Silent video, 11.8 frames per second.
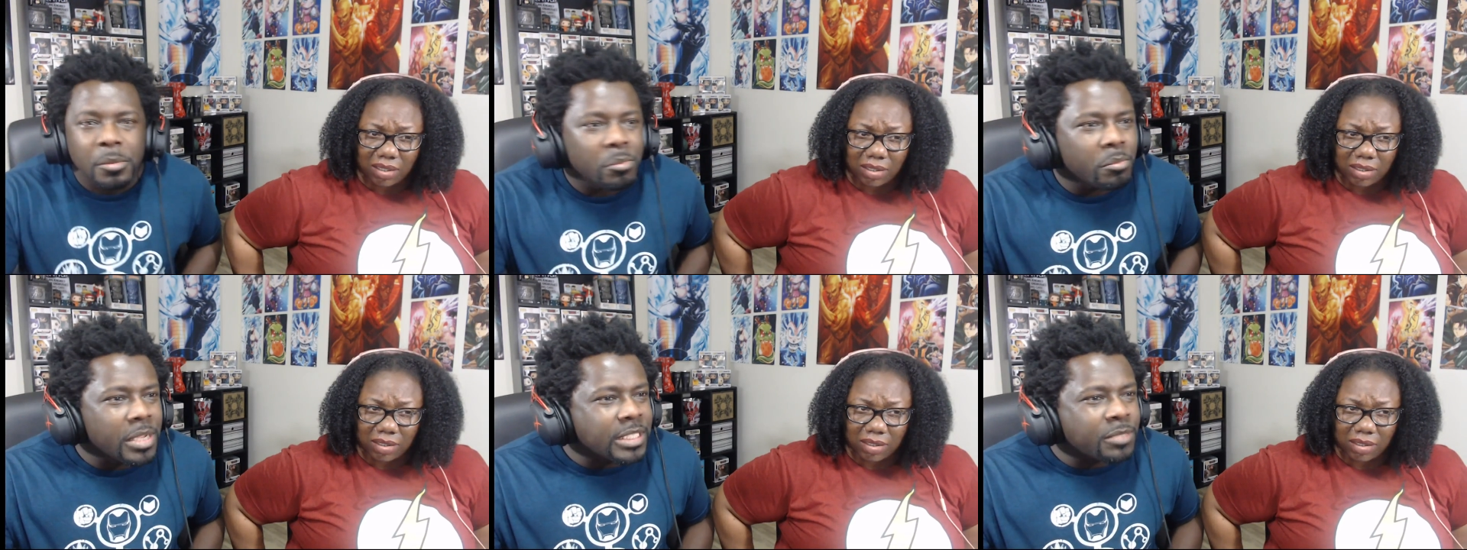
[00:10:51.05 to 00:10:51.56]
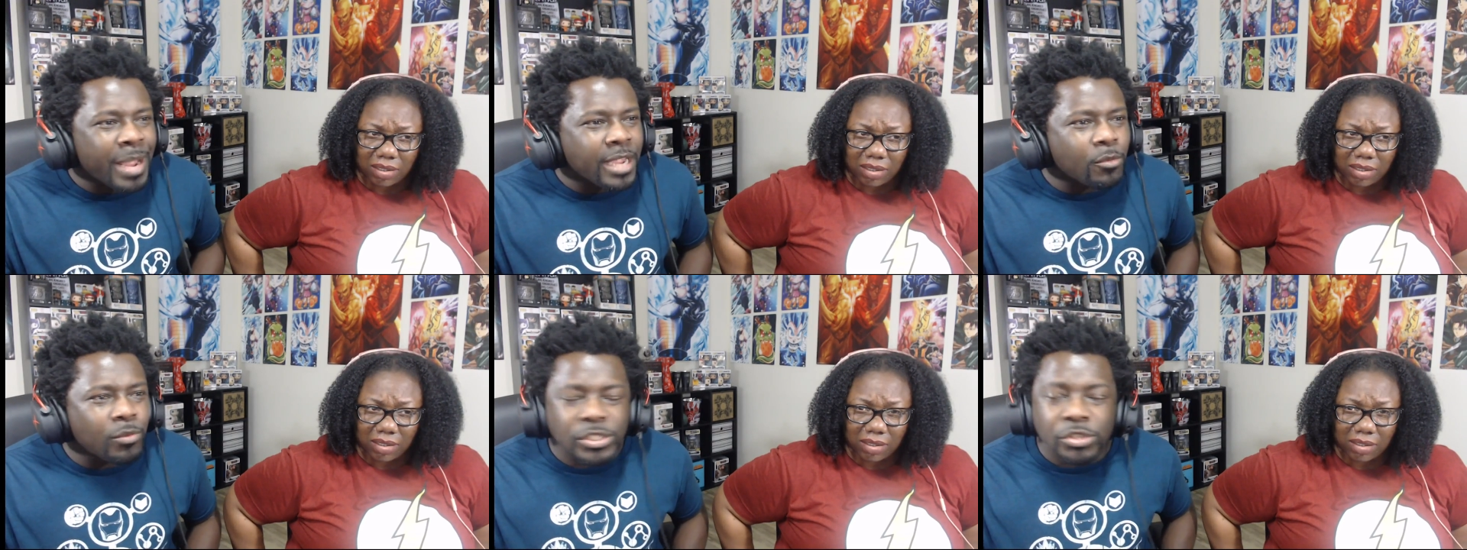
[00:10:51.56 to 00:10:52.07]
Speaker 1: Miss Baker,
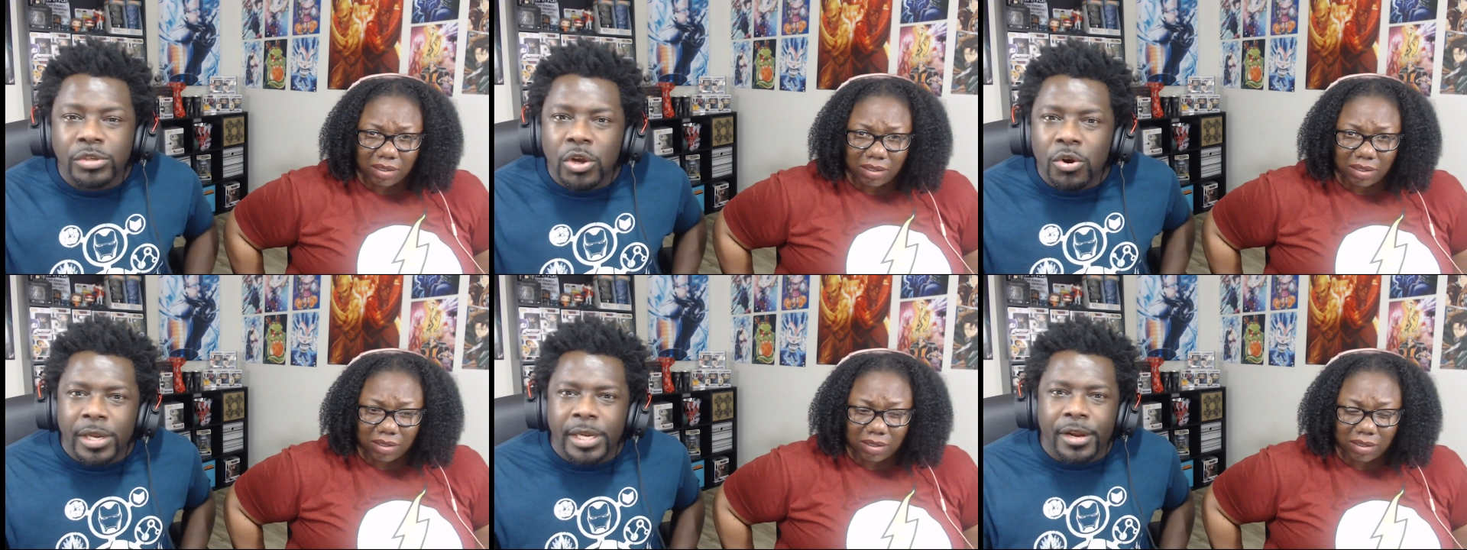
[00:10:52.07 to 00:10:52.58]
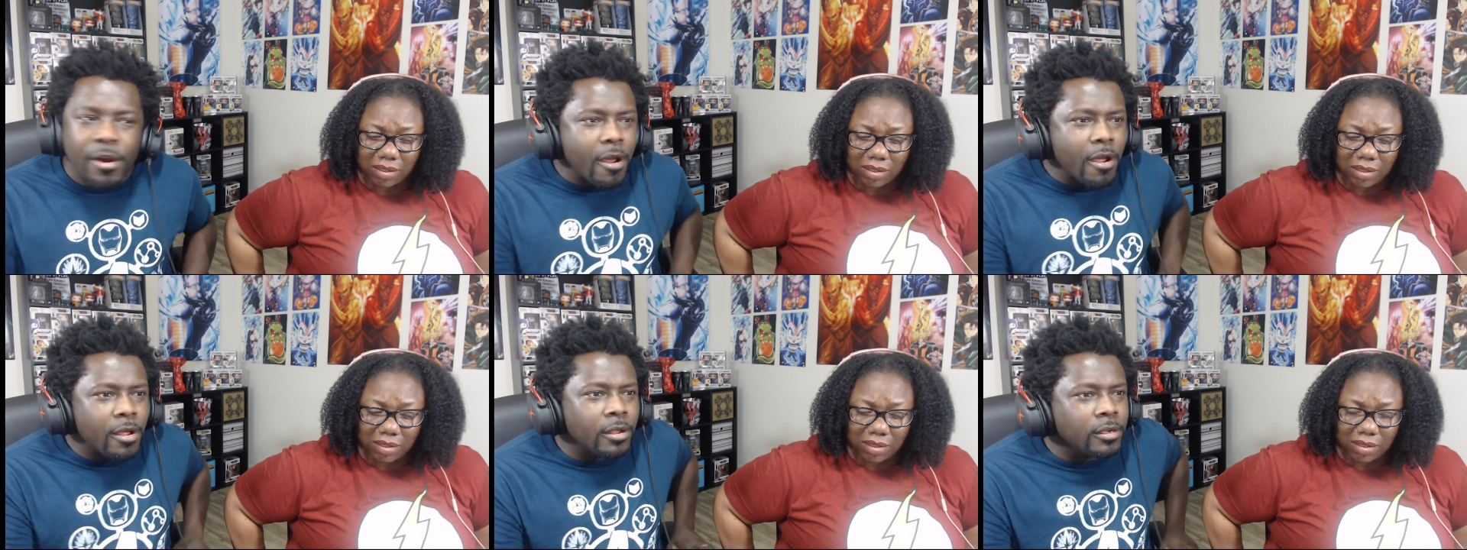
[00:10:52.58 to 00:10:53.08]
what you doing,
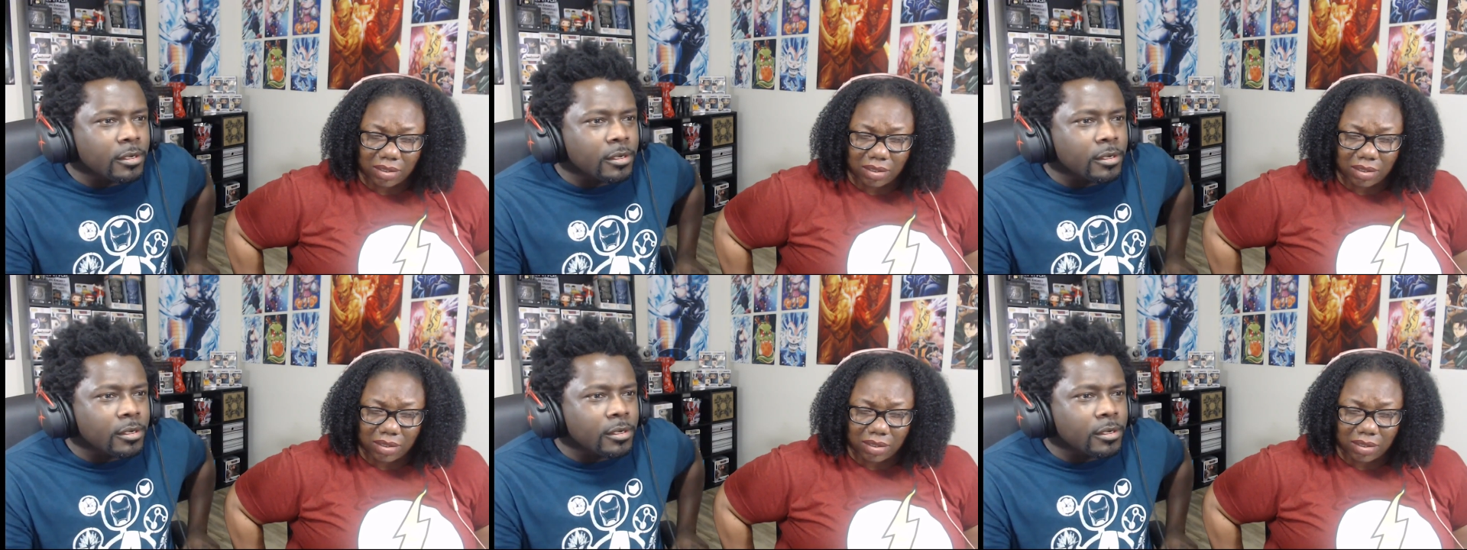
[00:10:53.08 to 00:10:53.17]
girl?